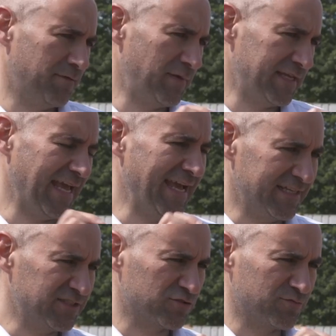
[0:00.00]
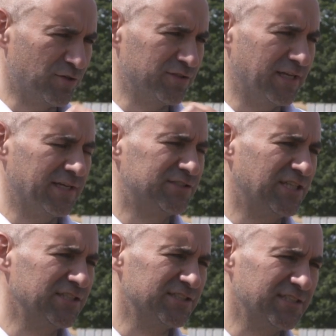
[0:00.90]
made edits or small
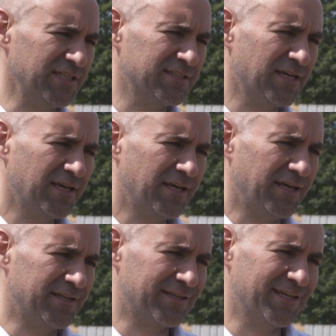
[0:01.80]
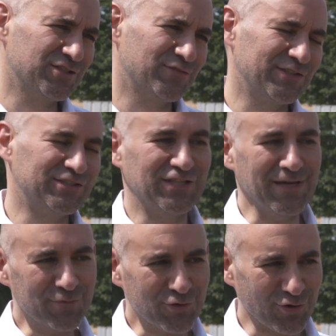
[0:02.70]
changes in it. In the case of a
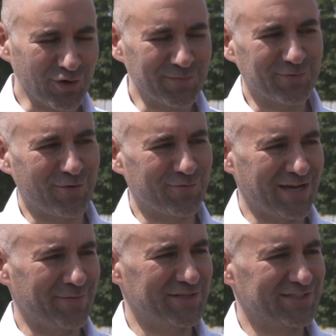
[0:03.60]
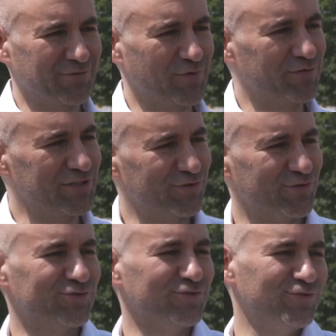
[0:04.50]
GM crop, what would happen is that we would need to
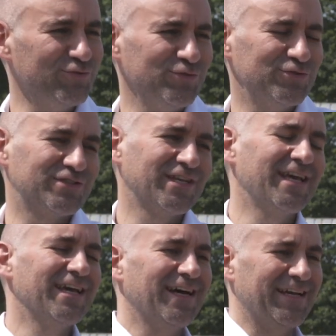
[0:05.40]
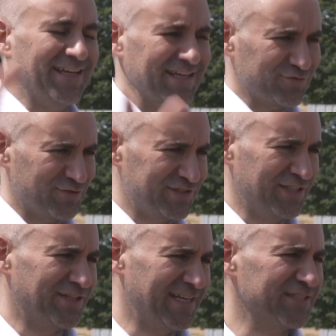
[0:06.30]
introduce an extra
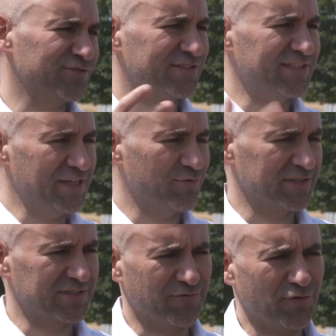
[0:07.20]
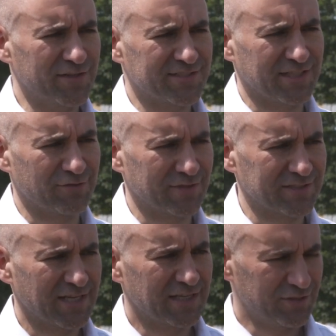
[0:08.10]
gene, an extra sequence, a foreign sequence
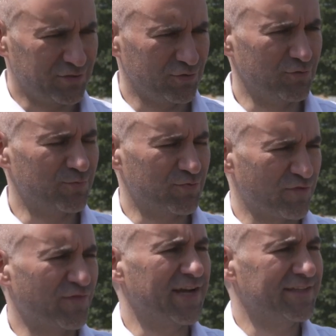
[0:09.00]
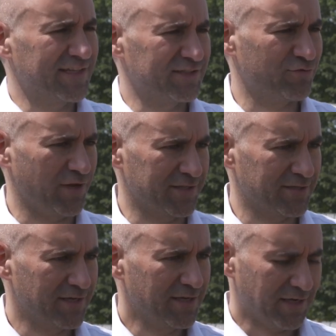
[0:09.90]
to provide that trait.
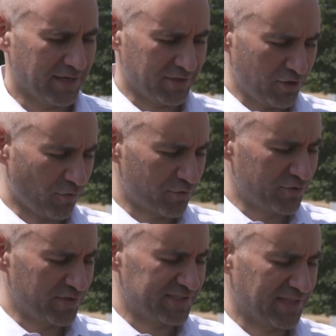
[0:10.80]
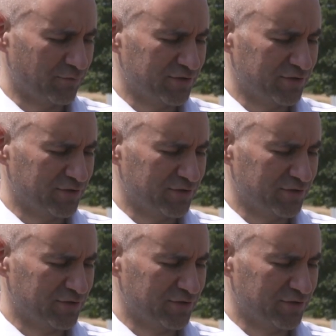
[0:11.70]
And here what we're doing is that we're